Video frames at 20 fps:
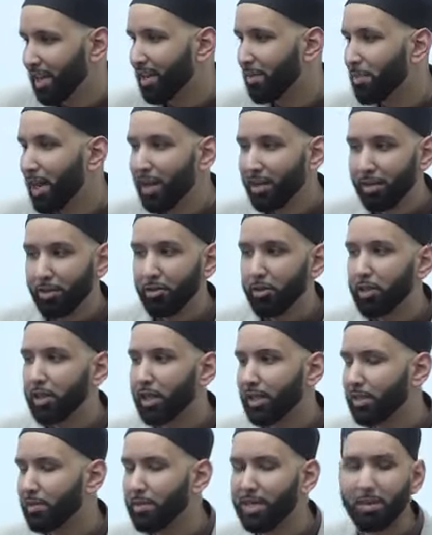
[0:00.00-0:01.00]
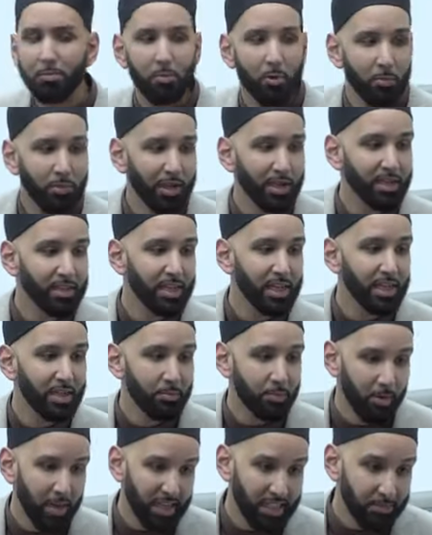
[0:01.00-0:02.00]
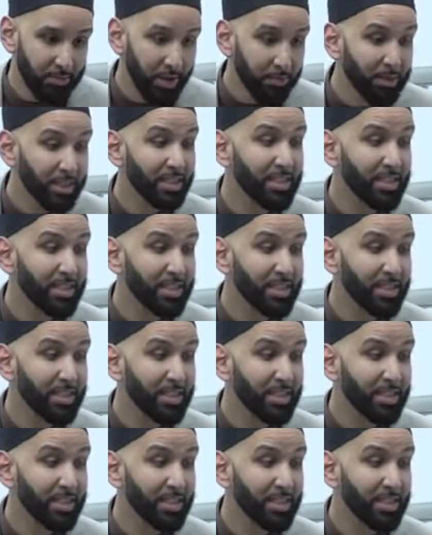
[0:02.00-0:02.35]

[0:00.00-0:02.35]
Saying I'm not gonna look at them anymore because they depress me,